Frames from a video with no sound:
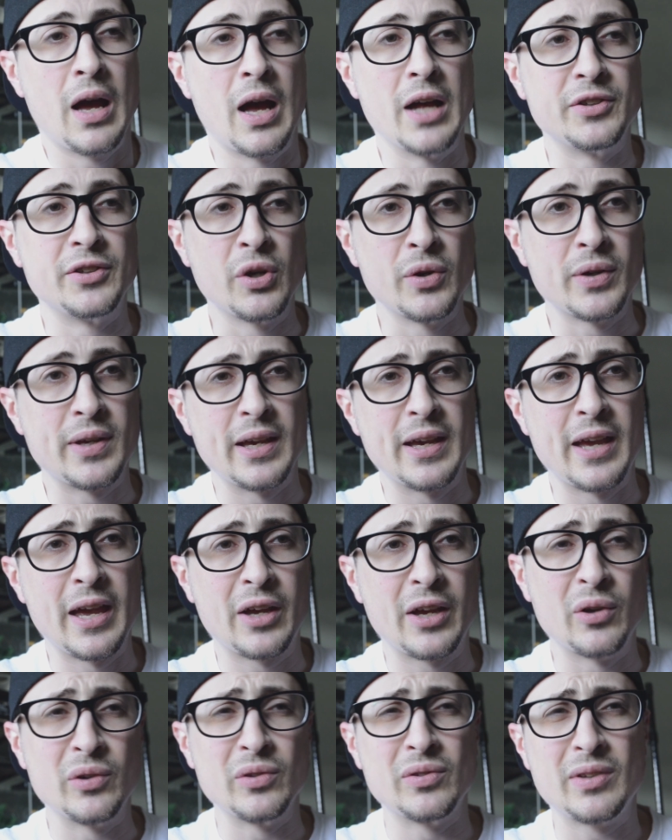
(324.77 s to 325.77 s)
Tokay
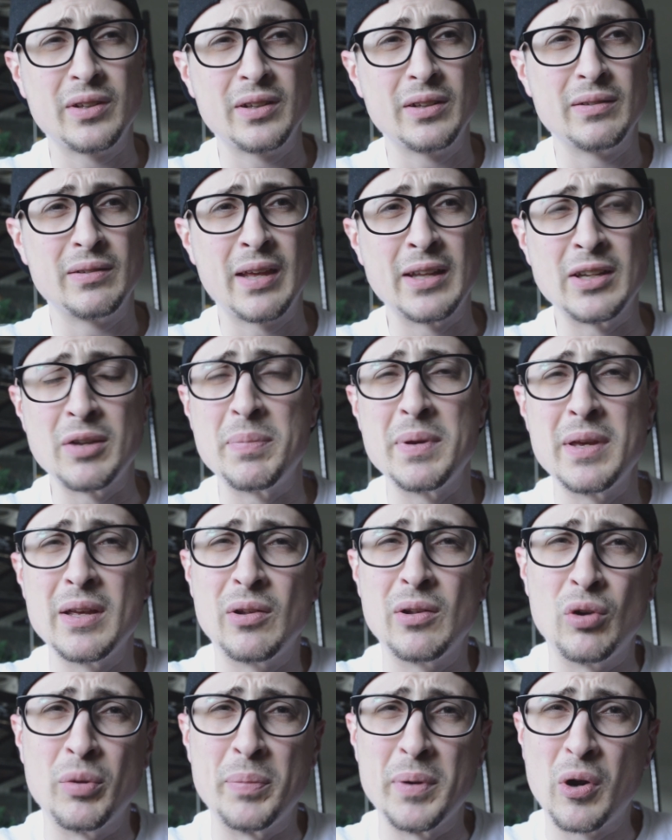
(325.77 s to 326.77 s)
geckos tend to be a
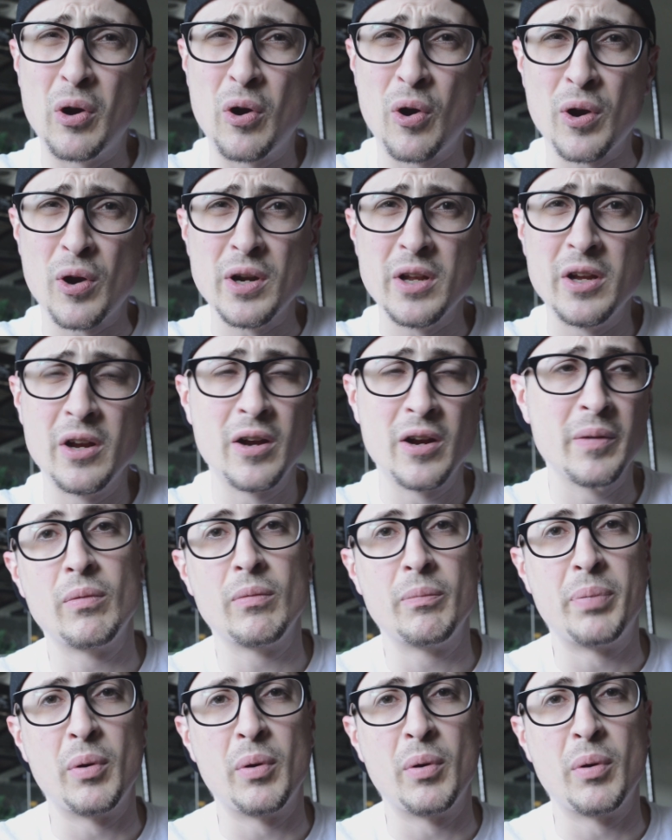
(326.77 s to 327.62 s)
little bit hardier,